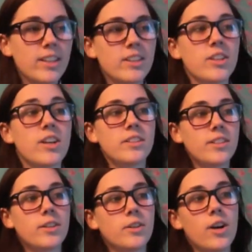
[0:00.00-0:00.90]
there's
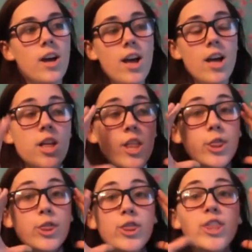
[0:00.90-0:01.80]
also
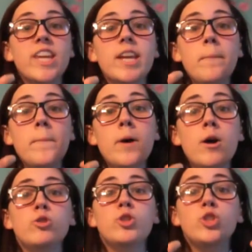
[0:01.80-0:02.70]
the
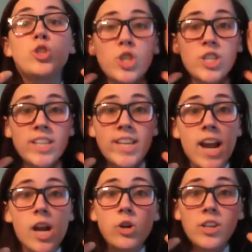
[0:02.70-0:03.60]
most
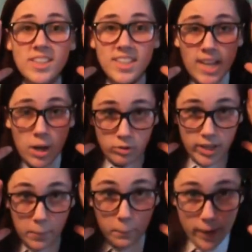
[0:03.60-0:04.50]
generic
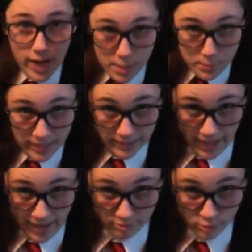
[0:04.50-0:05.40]
sounding baby
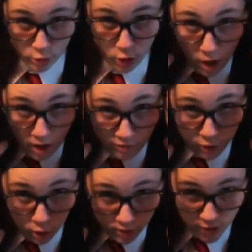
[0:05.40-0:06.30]
laughter of
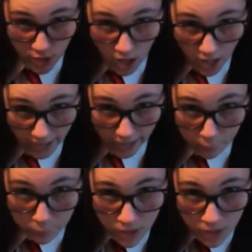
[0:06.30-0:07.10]
all time.